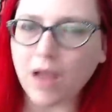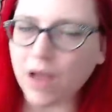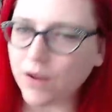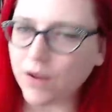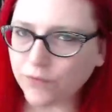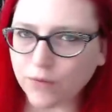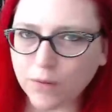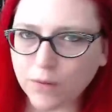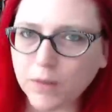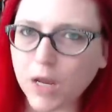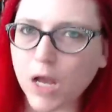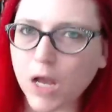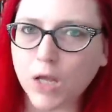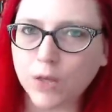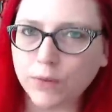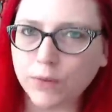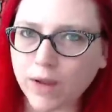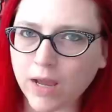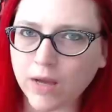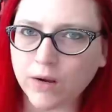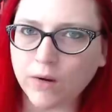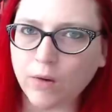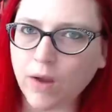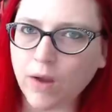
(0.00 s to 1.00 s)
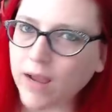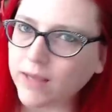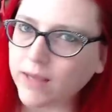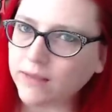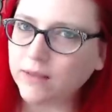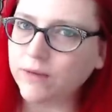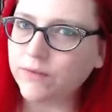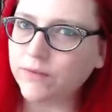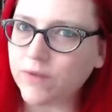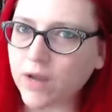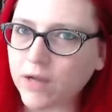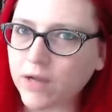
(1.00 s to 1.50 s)
I'm from Colorado. I
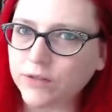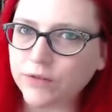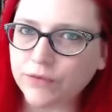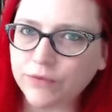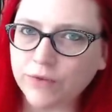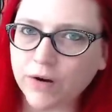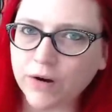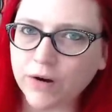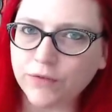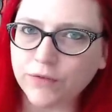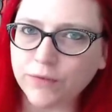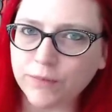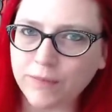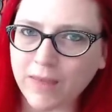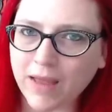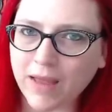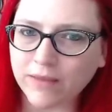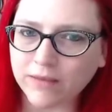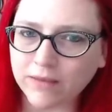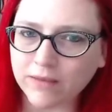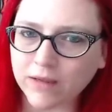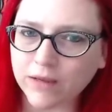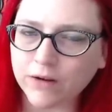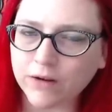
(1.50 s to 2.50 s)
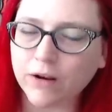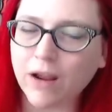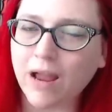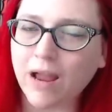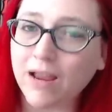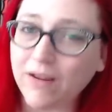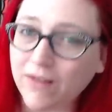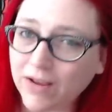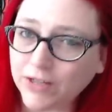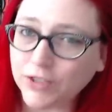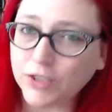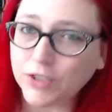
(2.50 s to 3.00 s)
live not too far from that theater.
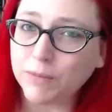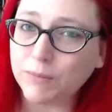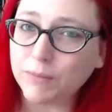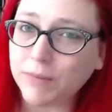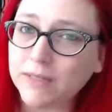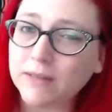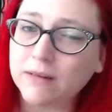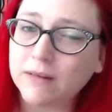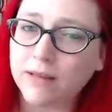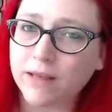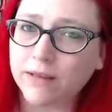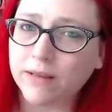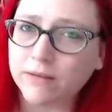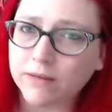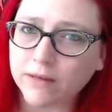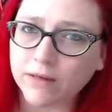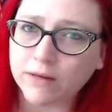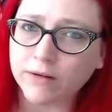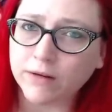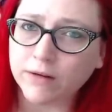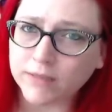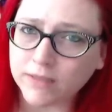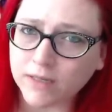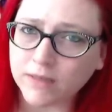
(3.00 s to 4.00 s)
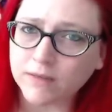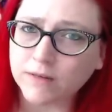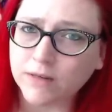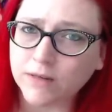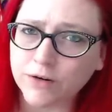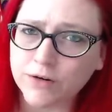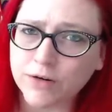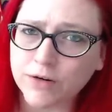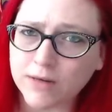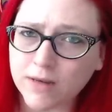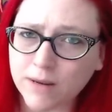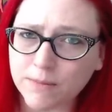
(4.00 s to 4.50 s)
I actually been to that theater. I saw
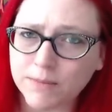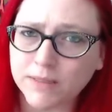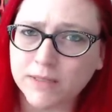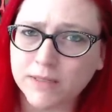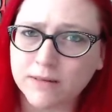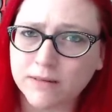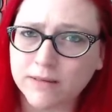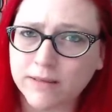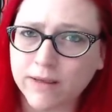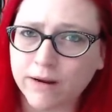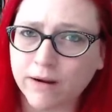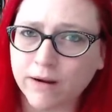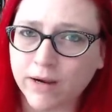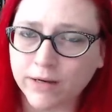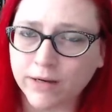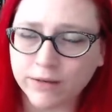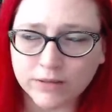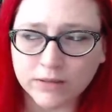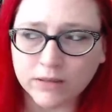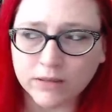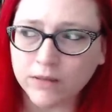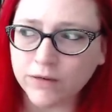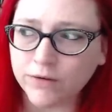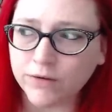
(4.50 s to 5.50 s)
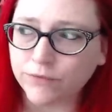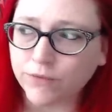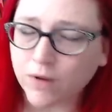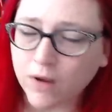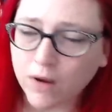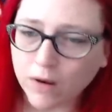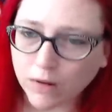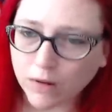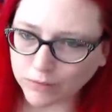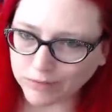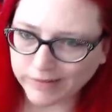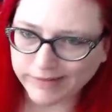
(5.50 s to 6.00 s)
Star Trek Nemesis there. I used to live
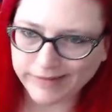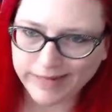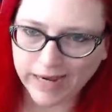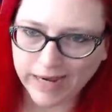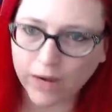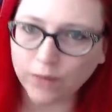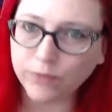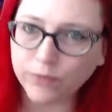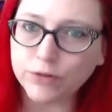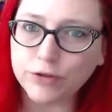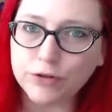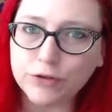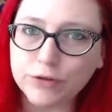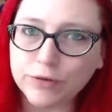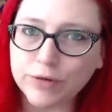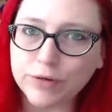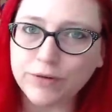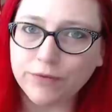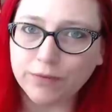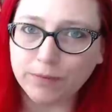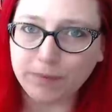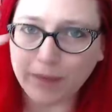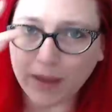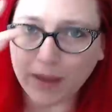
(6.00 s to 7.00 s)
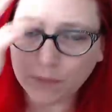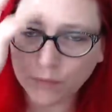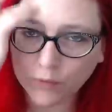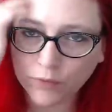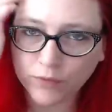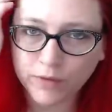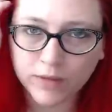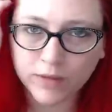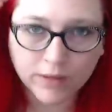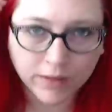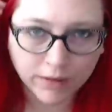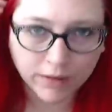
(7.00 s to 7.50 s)
down the street from that
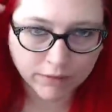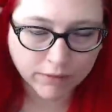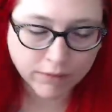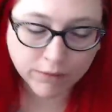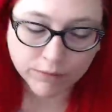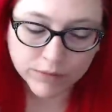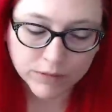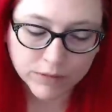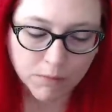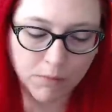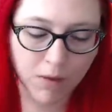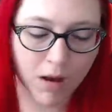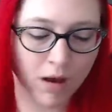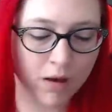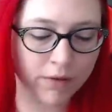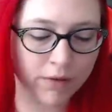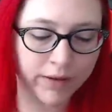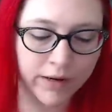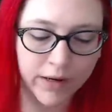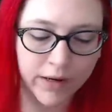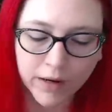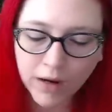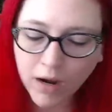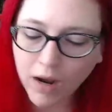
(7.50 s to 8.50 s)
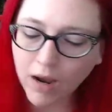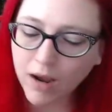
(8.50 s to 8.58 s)
movie theater. There was a mall there.